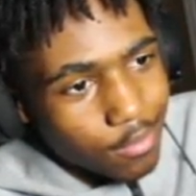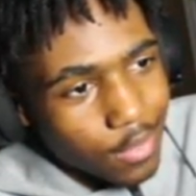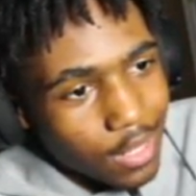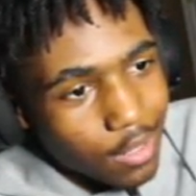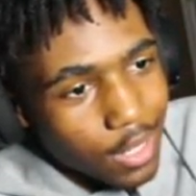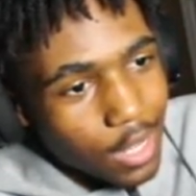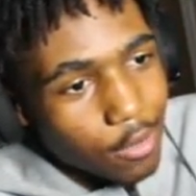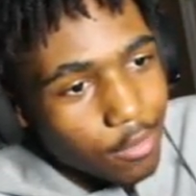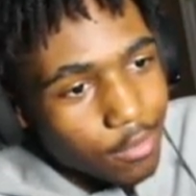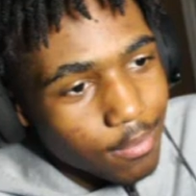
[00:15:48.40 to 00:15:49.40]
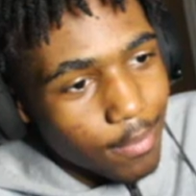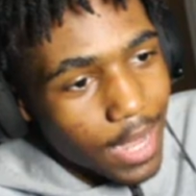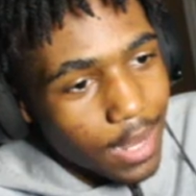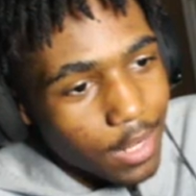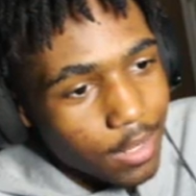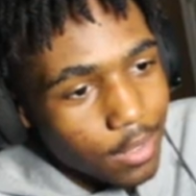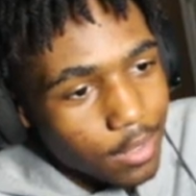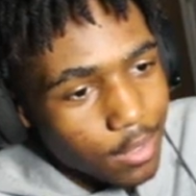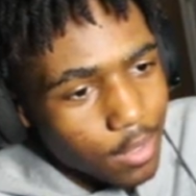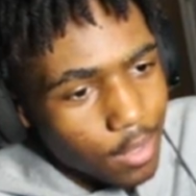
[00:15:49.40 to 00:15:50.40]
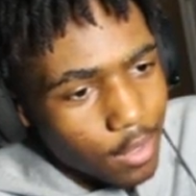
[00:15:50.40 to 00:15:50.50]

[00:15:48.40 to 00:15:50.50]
like look how mad he is.